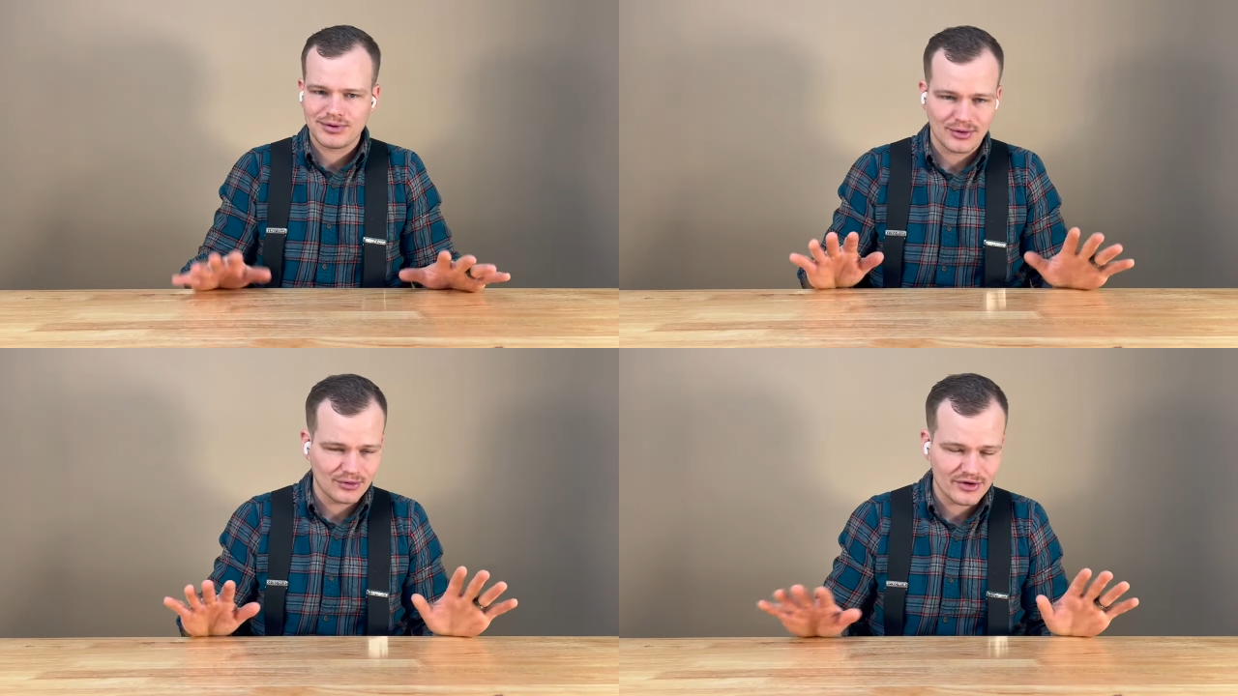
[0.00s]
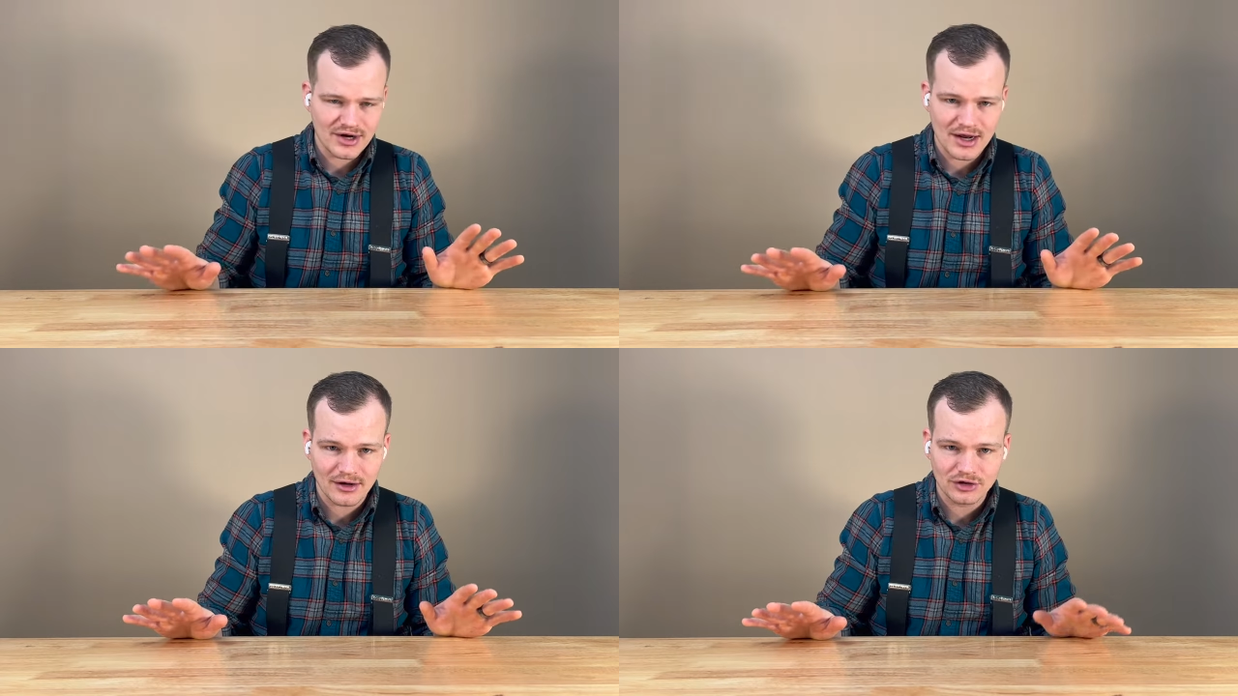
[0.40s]
pull the
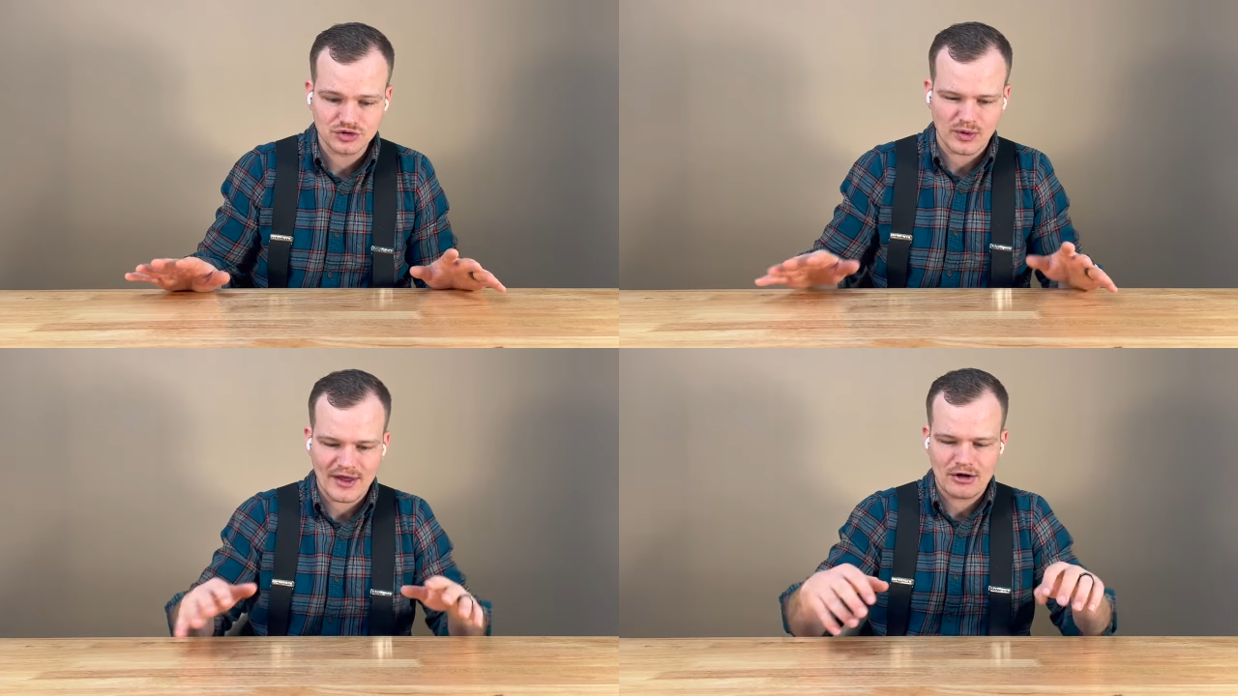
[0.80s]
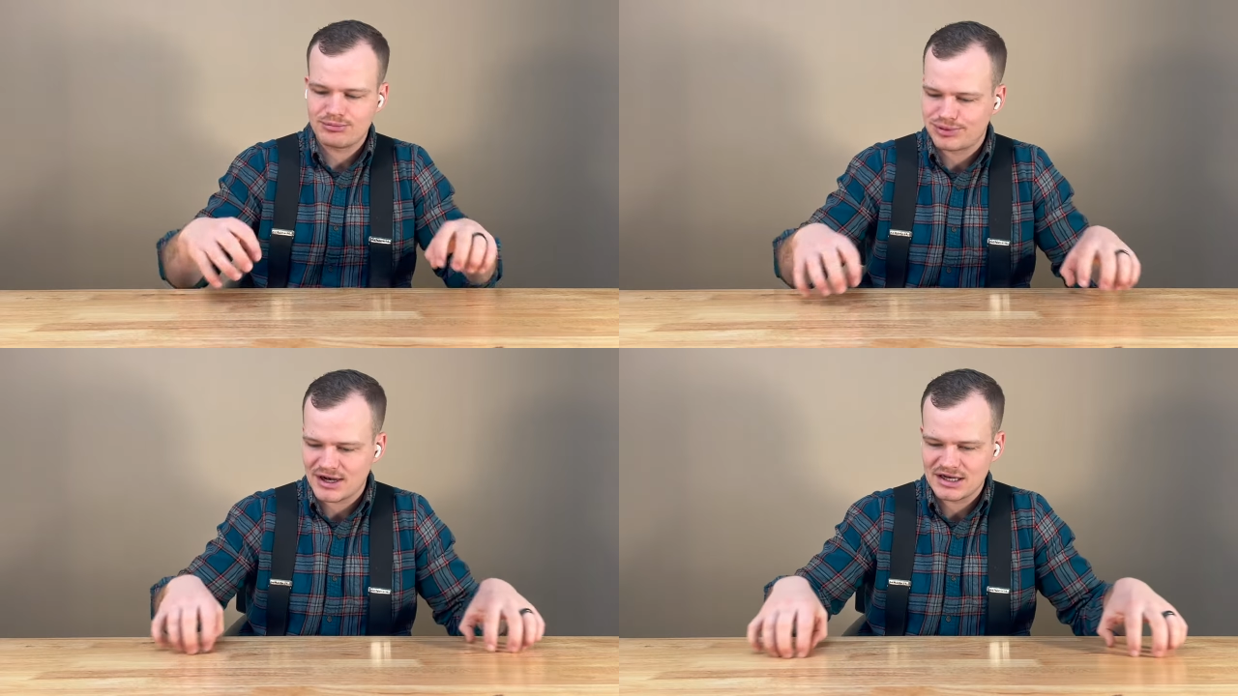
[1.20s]
nails
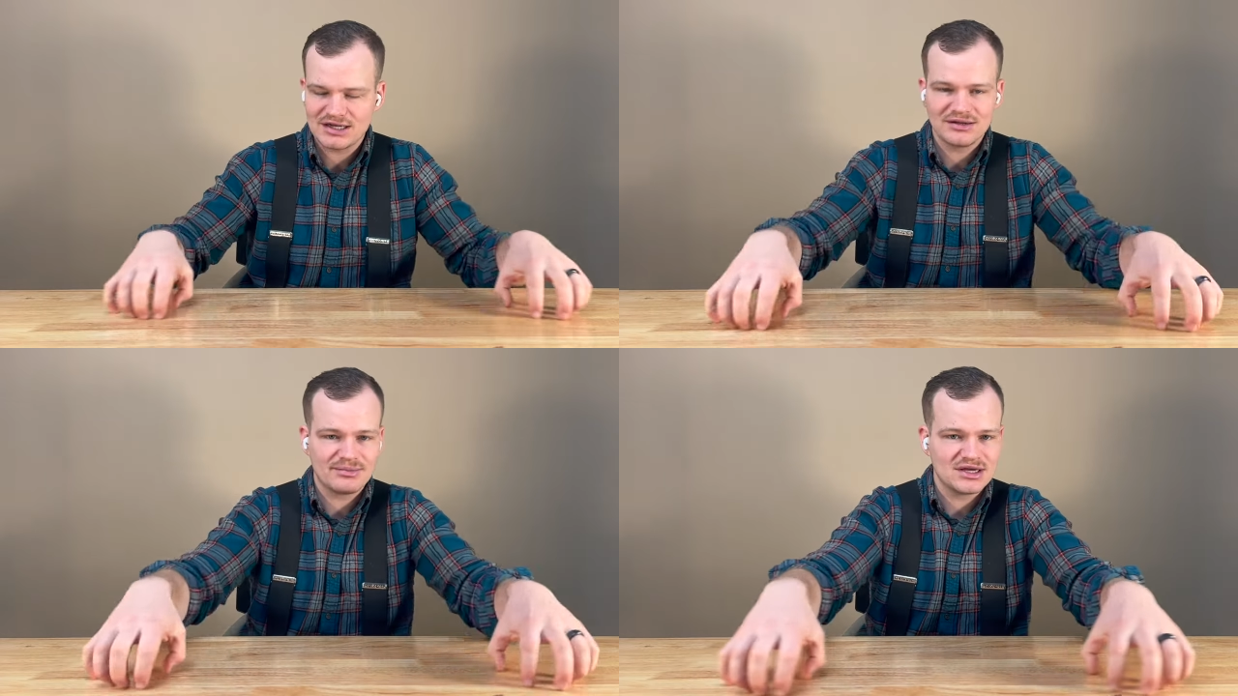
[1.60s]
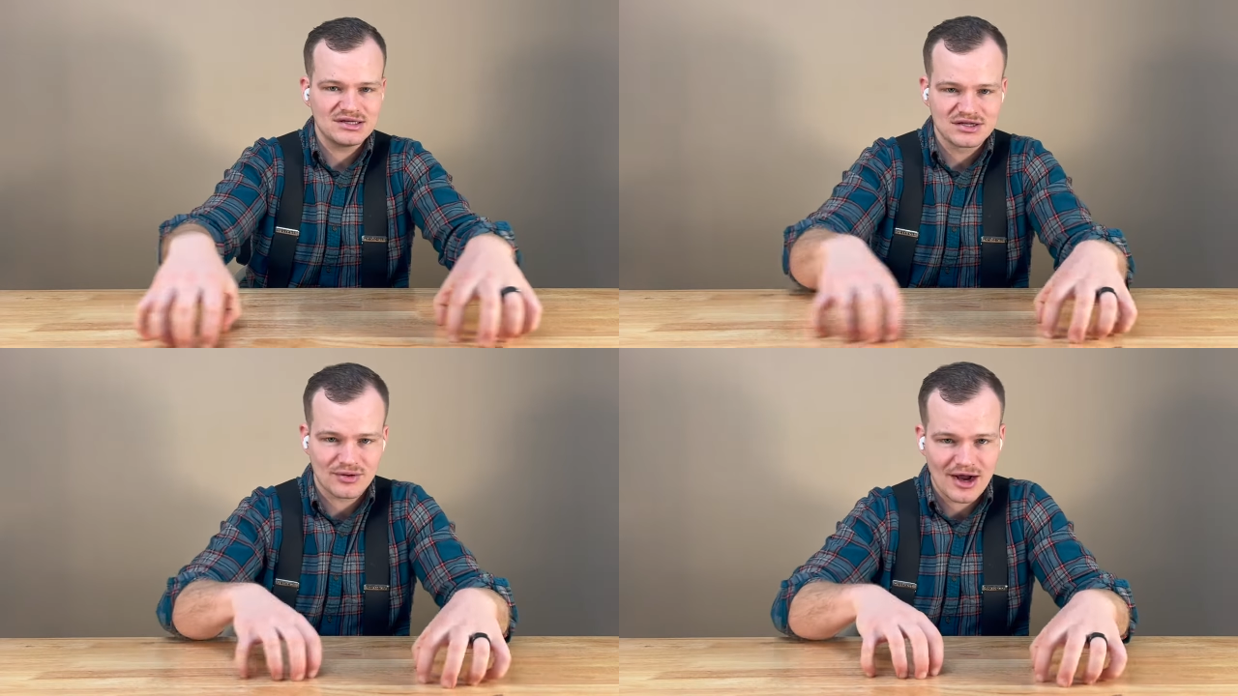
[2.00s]
without breaking the
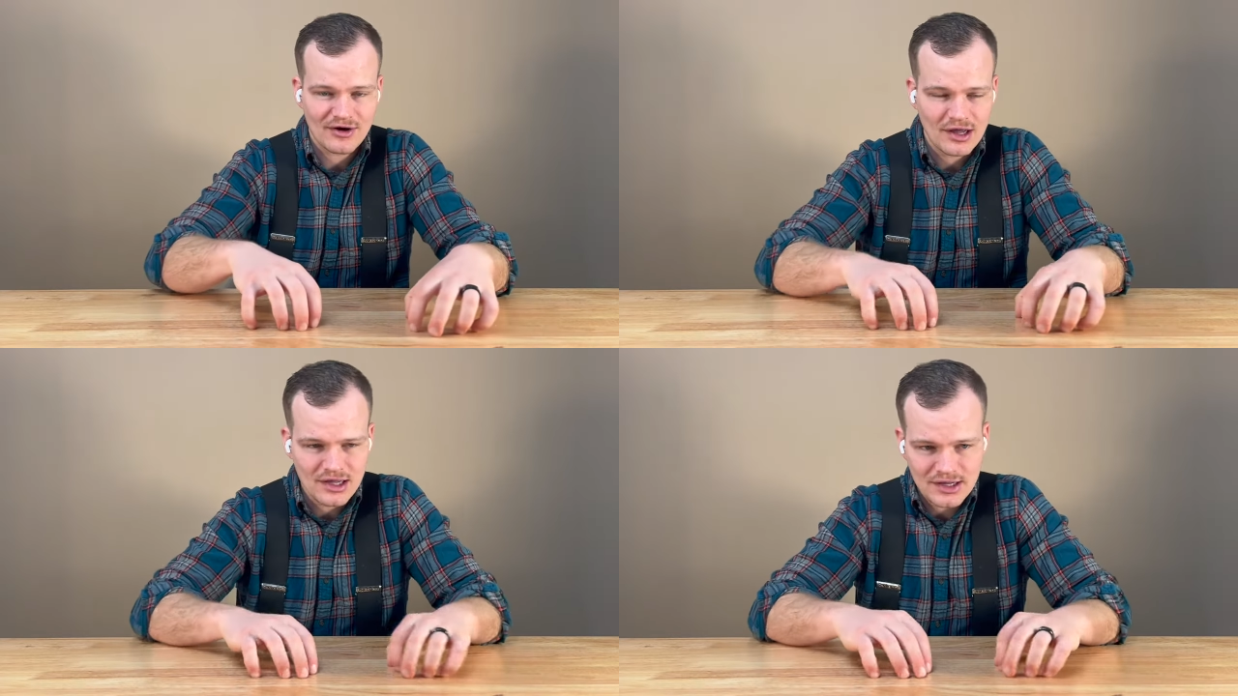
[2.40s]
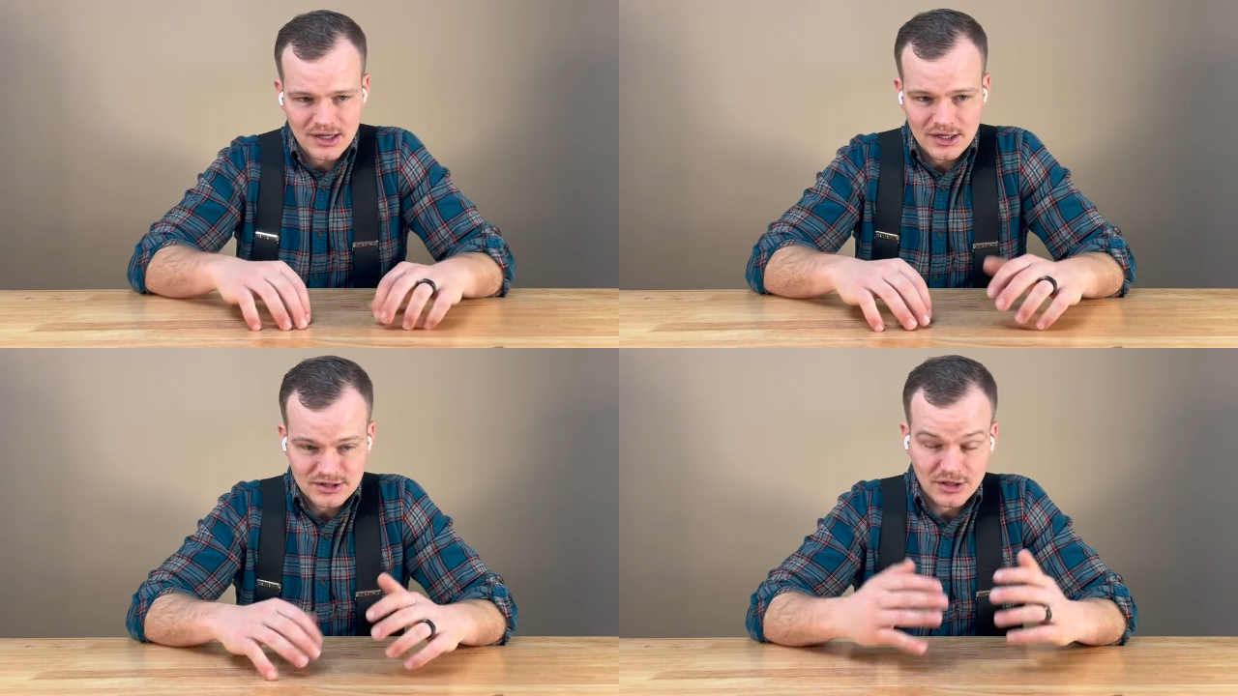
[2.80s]
pieces around it.
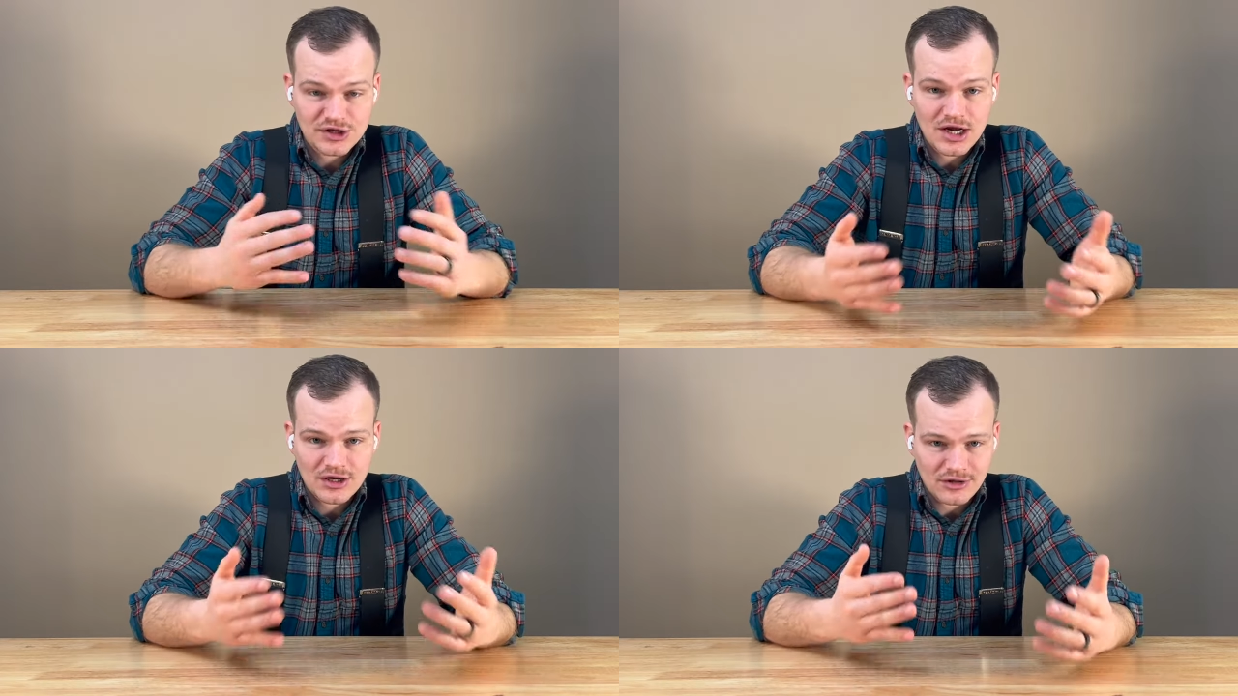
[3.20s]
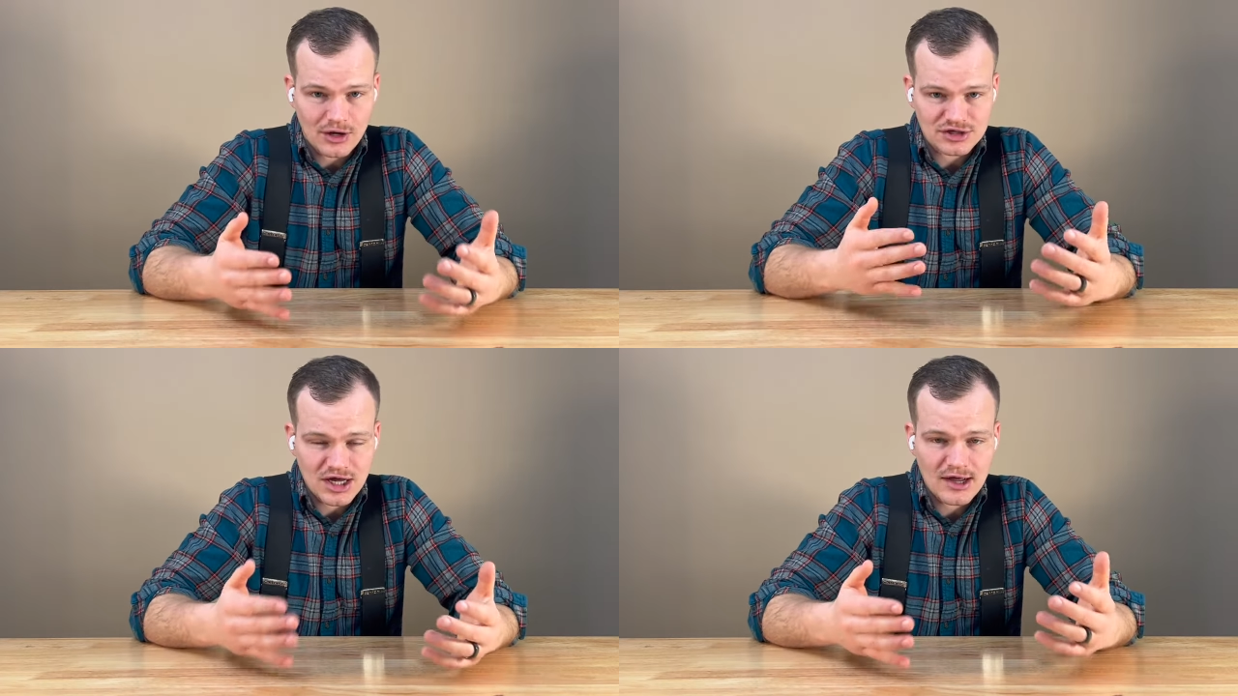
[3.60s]
It's gonna take a
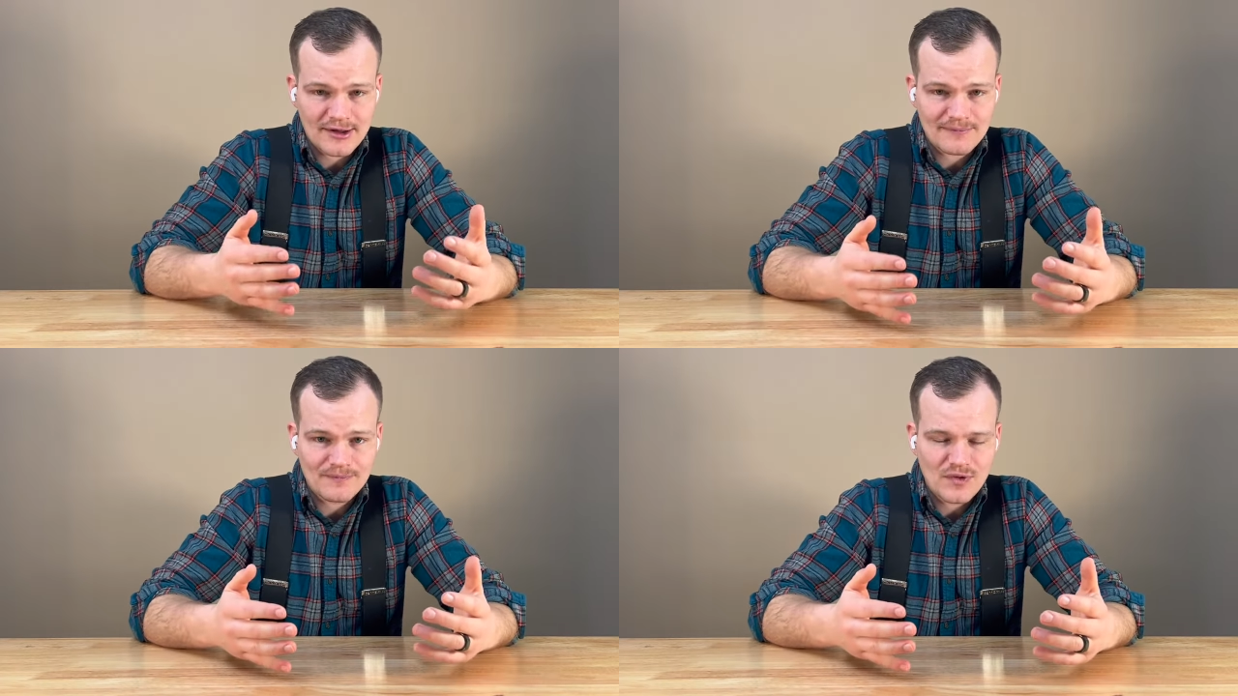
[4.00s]
long time.